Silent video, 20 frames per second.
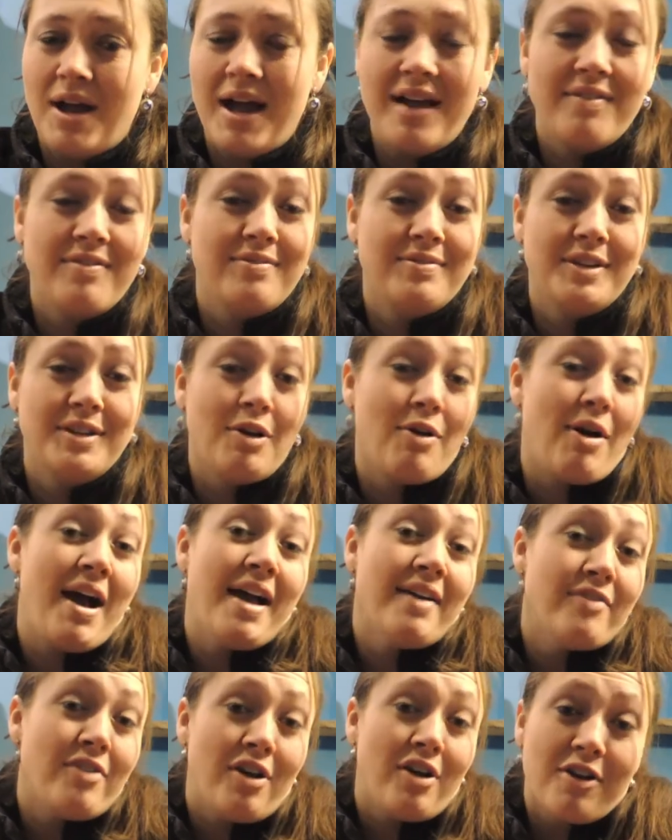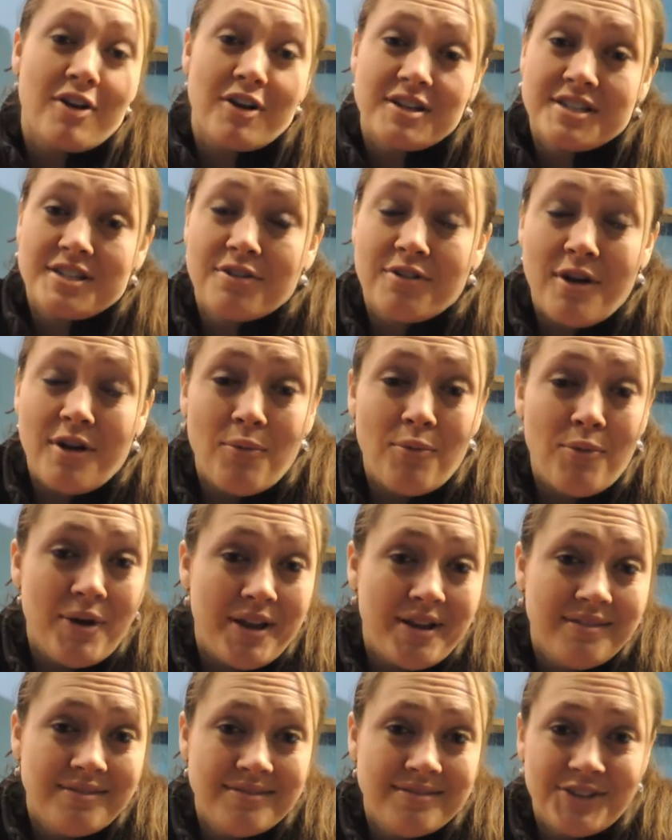I, you know, I've still got
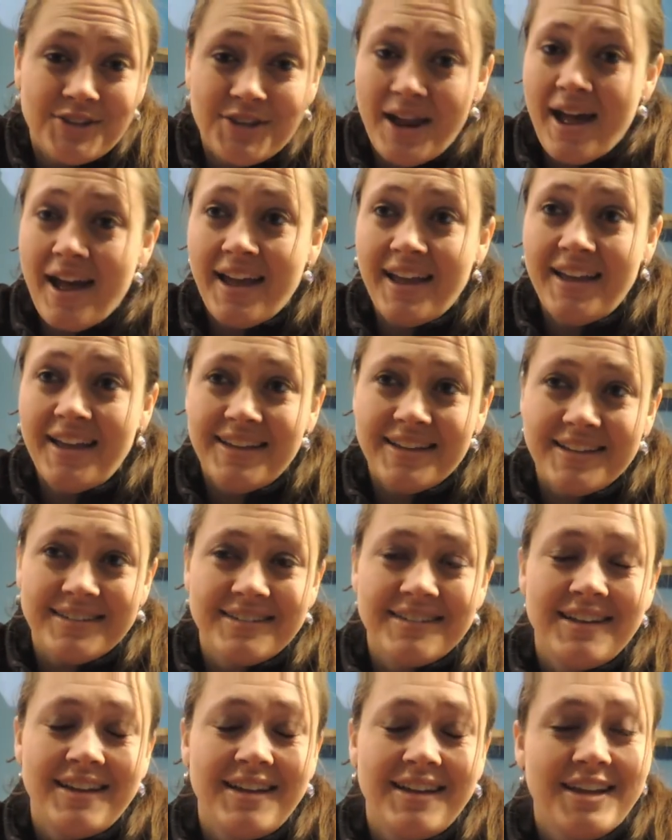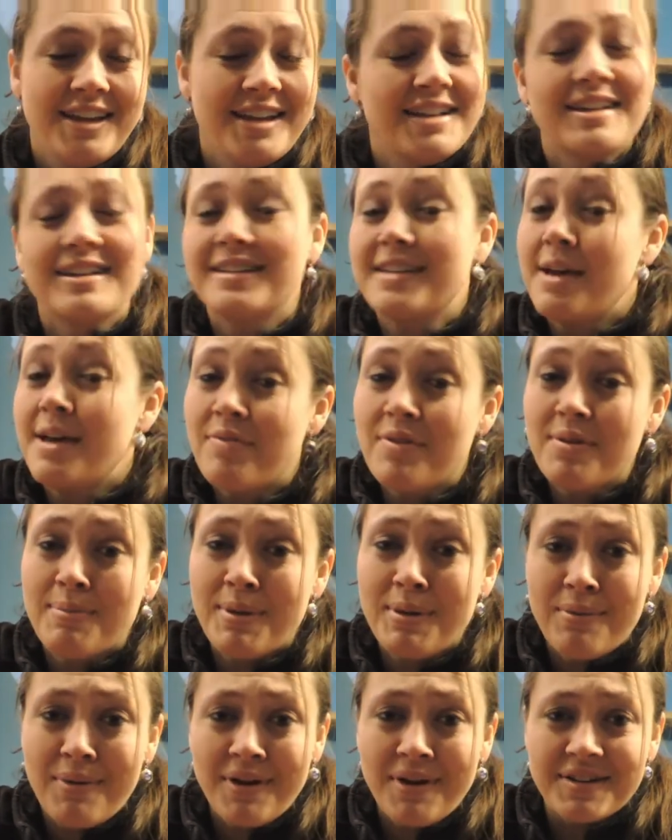one good eye, and it could
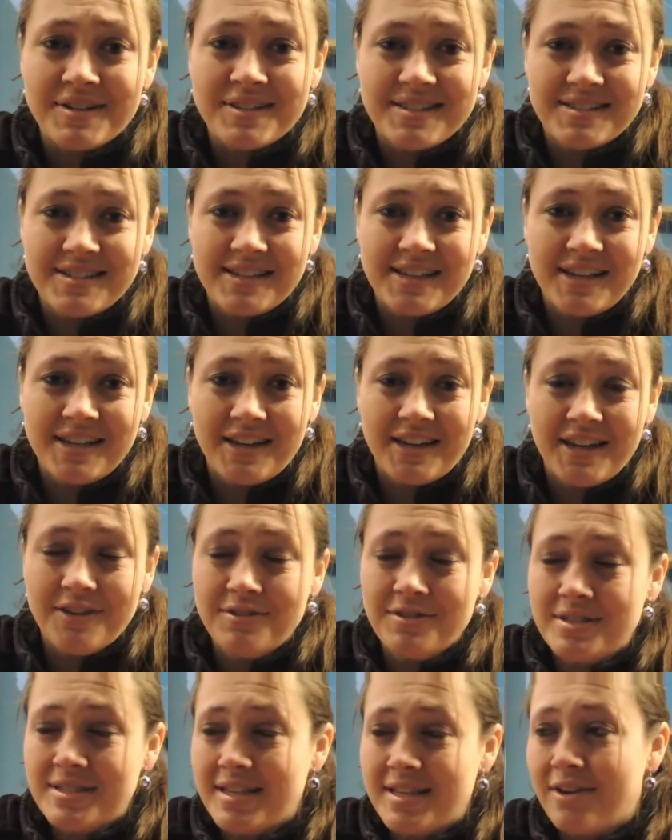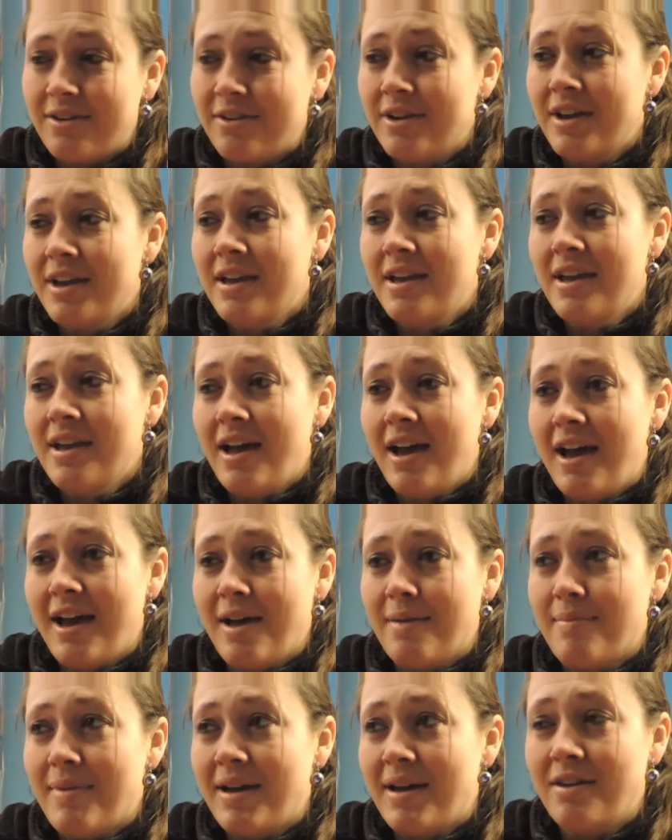definitely be worse, you know. So
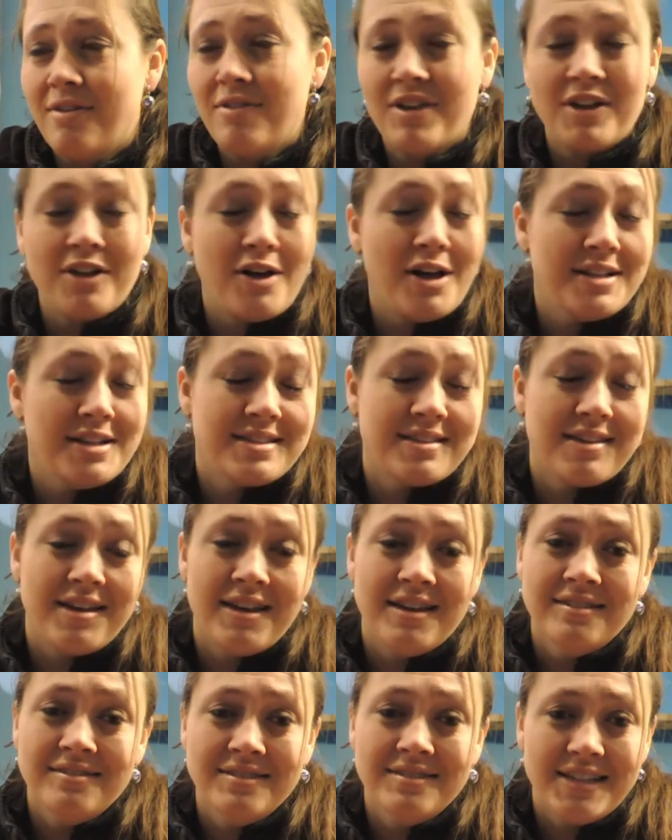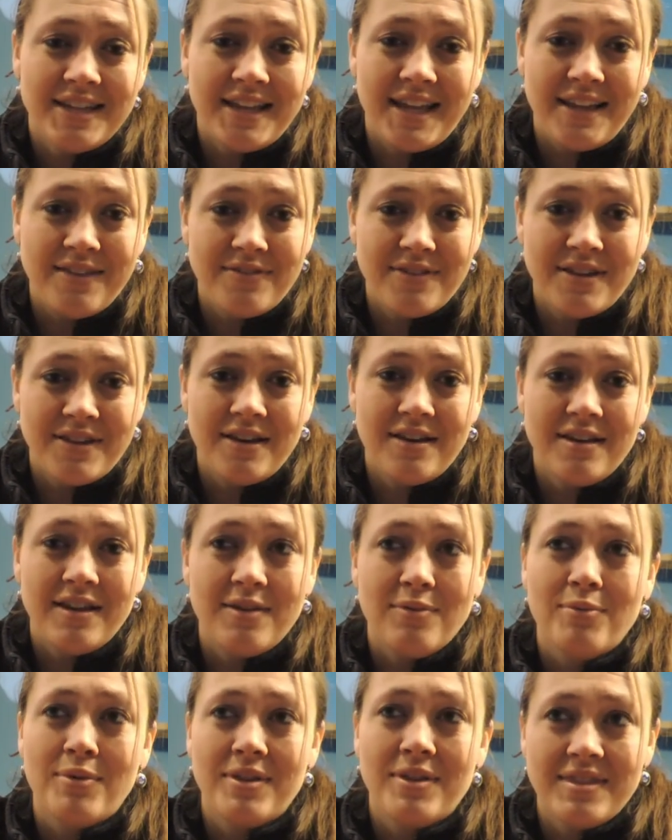um, I know that God's good, even
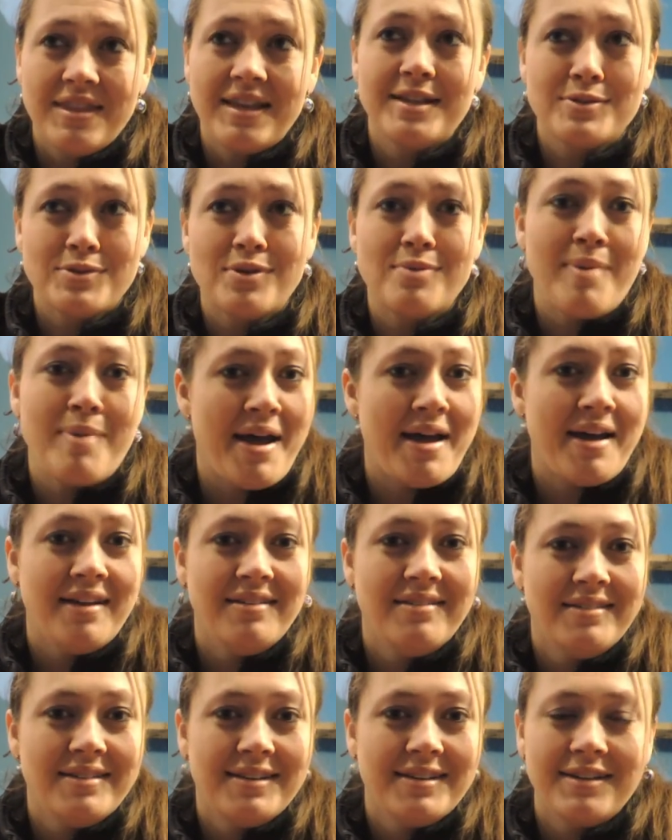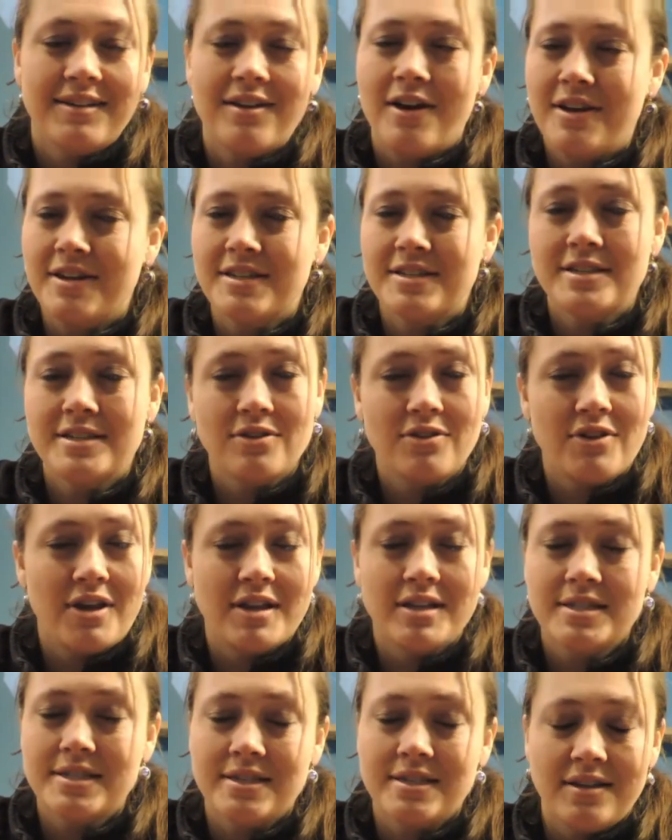when things are bad. God is still
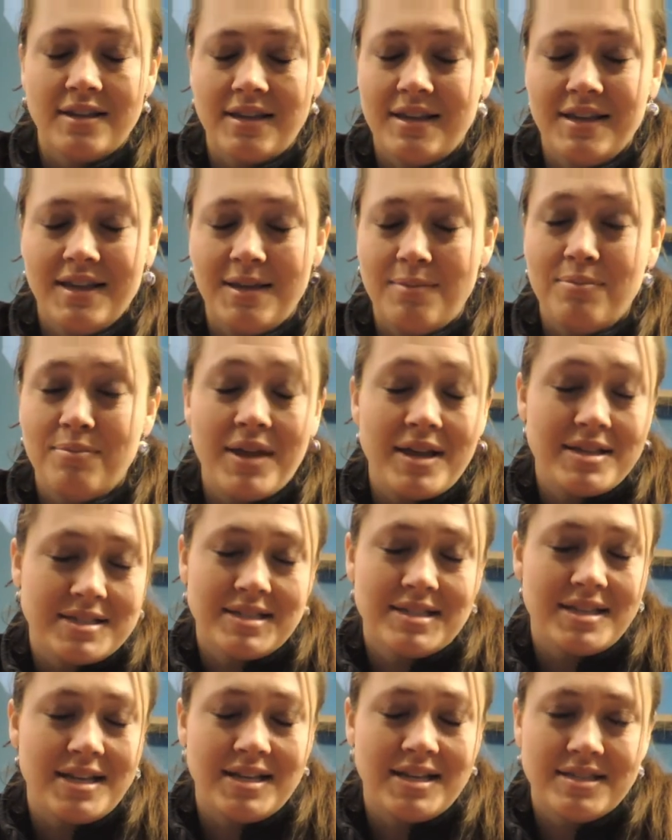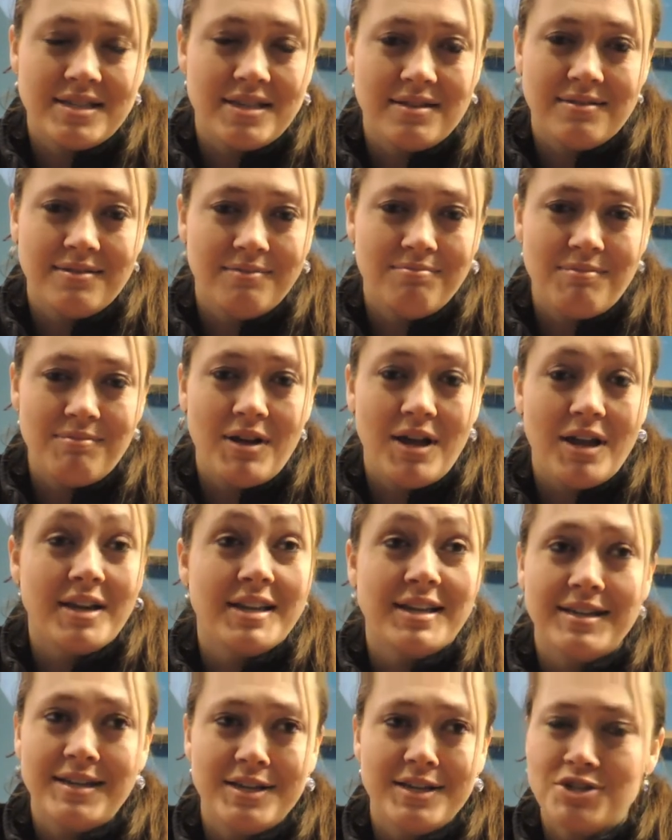good, and still He blesses us
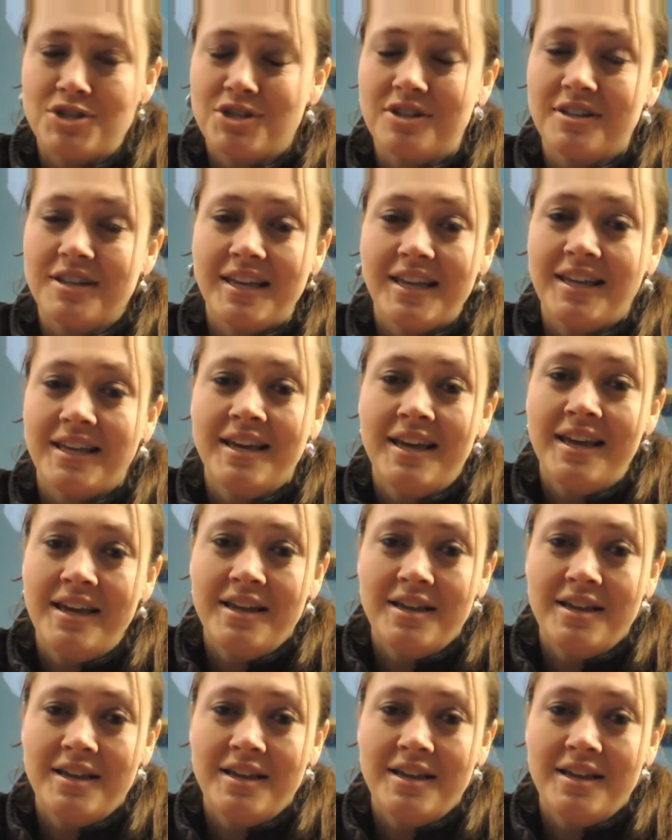unconditionally.